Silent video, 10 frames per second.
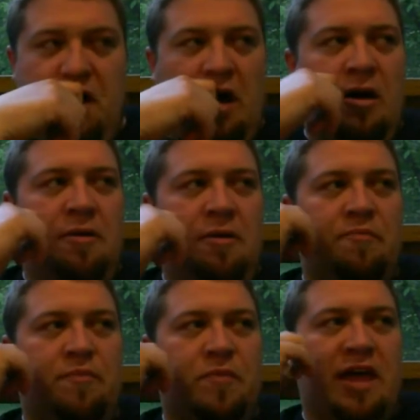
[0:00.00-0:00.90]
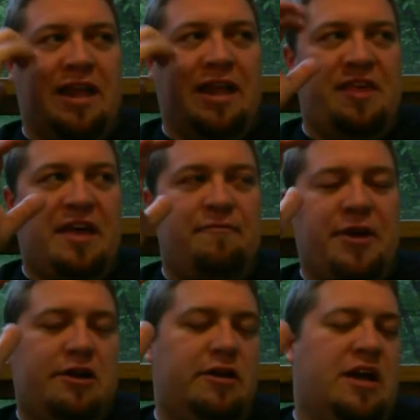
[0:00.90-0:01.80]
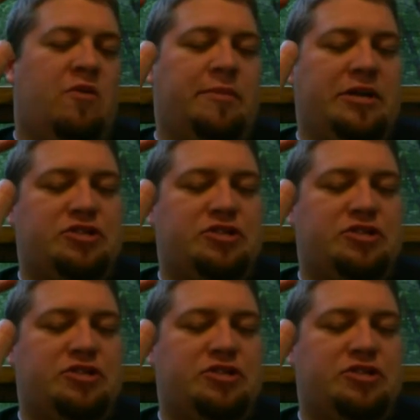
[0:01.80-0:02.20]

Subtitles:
And I think I'm figuring out what